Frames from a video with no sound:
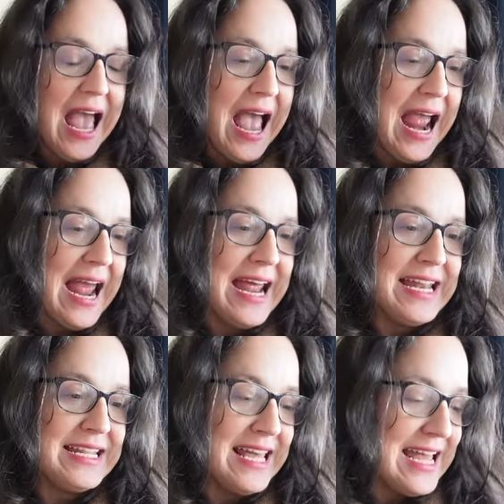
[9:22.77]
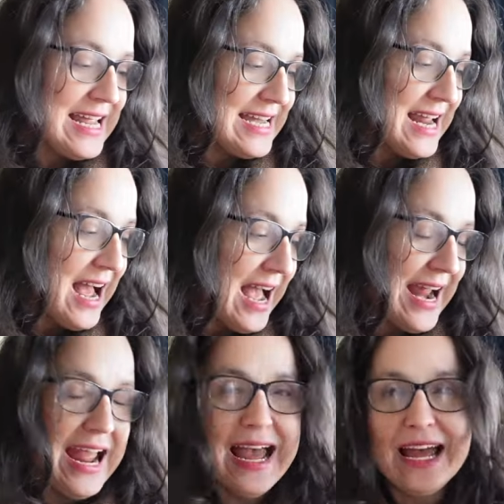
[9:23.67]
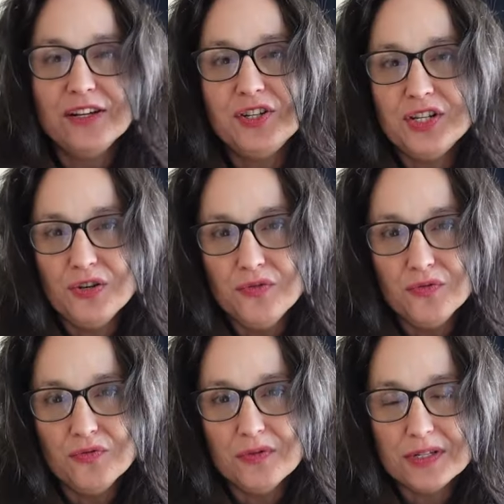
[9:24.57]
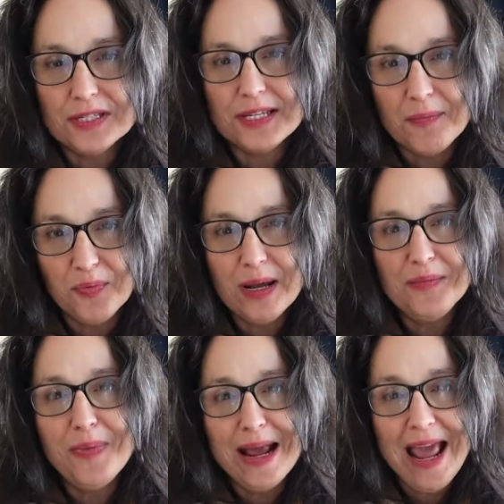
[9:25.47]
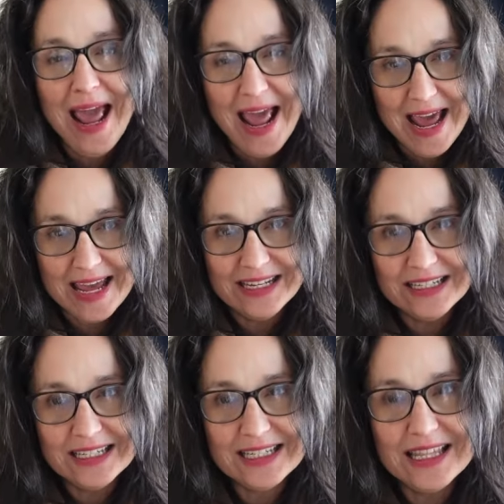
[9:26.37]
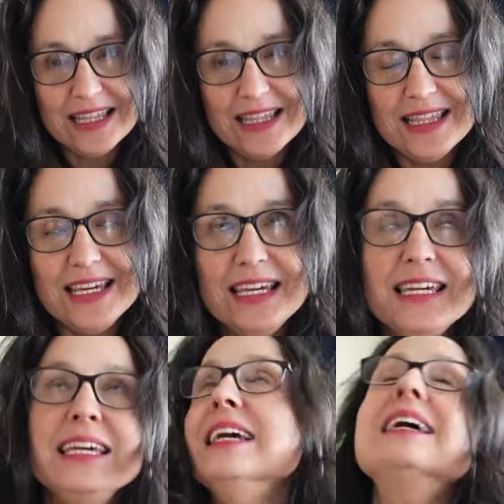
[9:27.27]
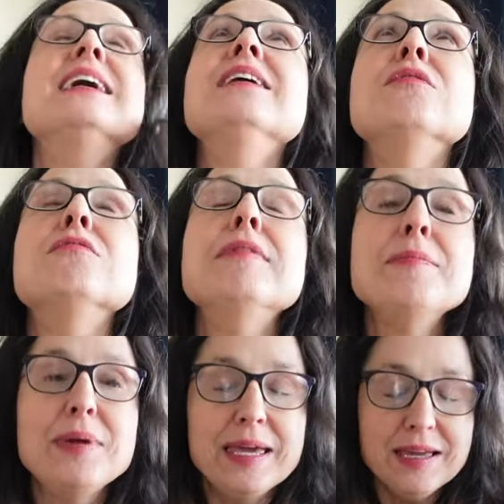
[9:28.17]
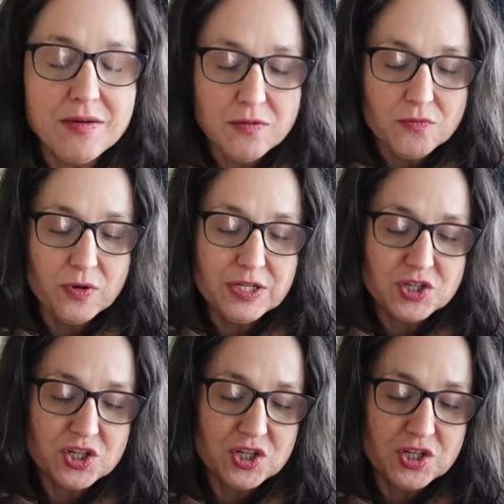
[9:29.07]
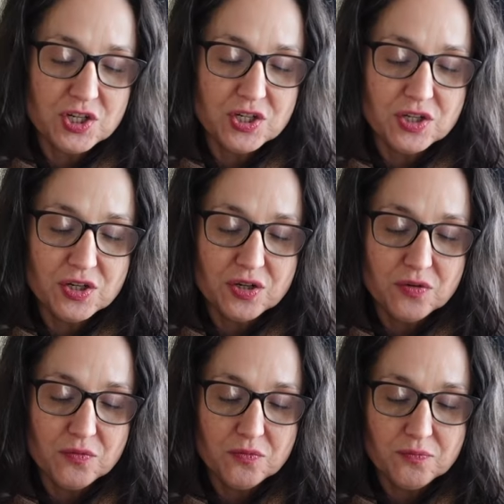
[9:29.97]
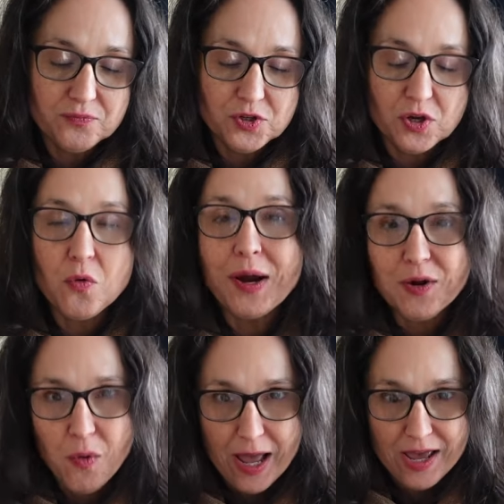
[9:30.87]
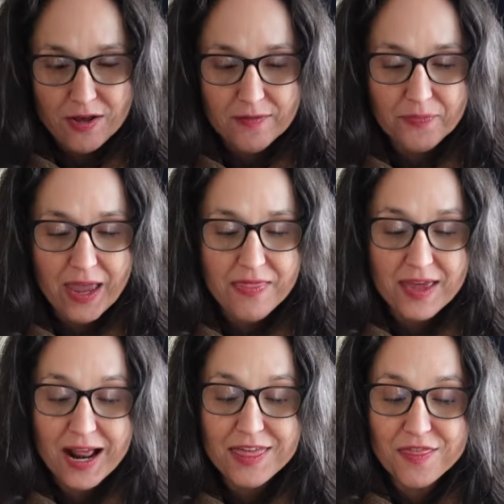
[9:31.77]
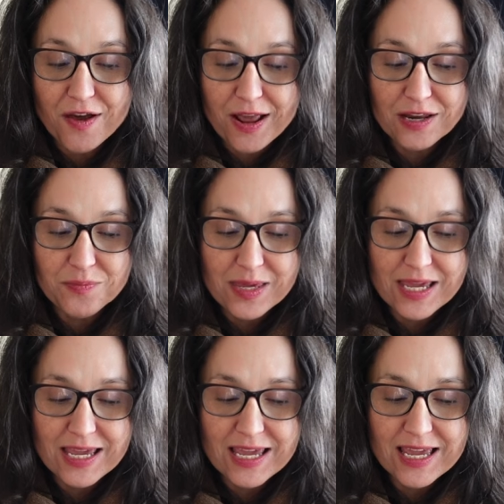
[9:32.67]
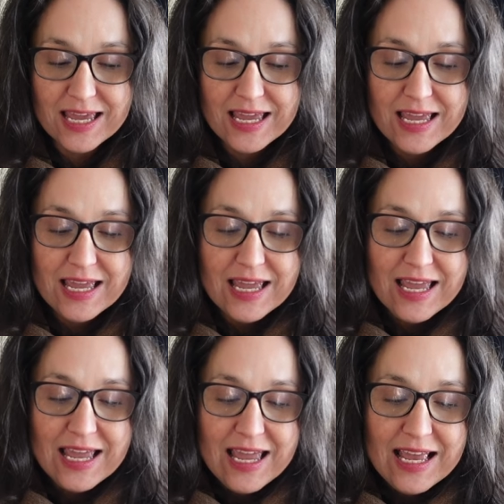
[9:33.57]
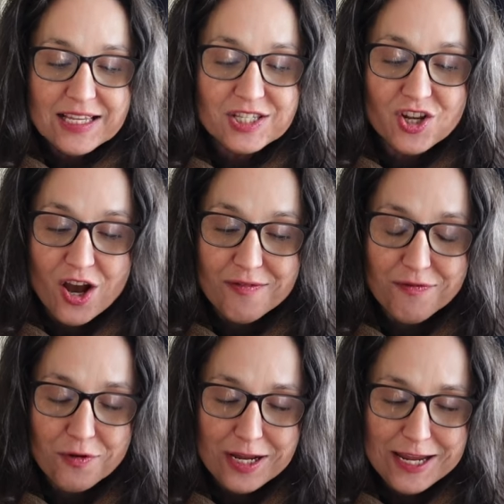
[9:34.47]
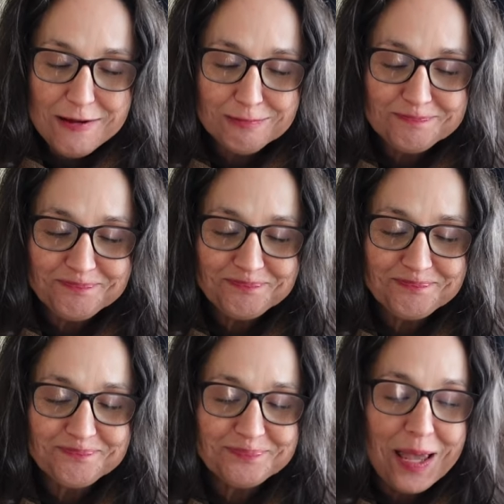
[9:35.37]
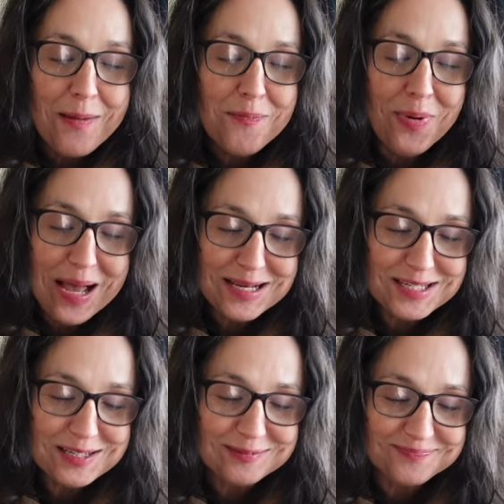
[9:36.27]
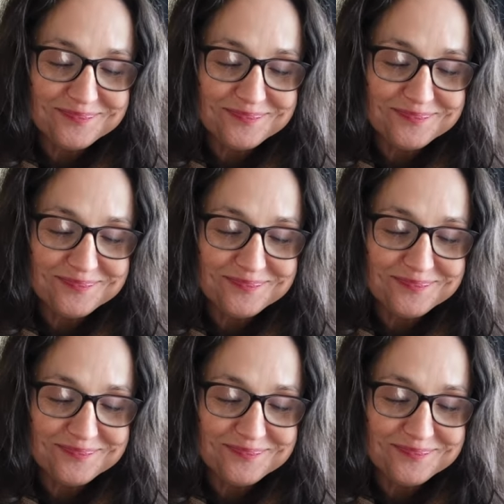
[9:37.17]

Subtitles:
and then I had to separate by hand the ribbing, which took quite a while. And then I thought I'd be scot-free, but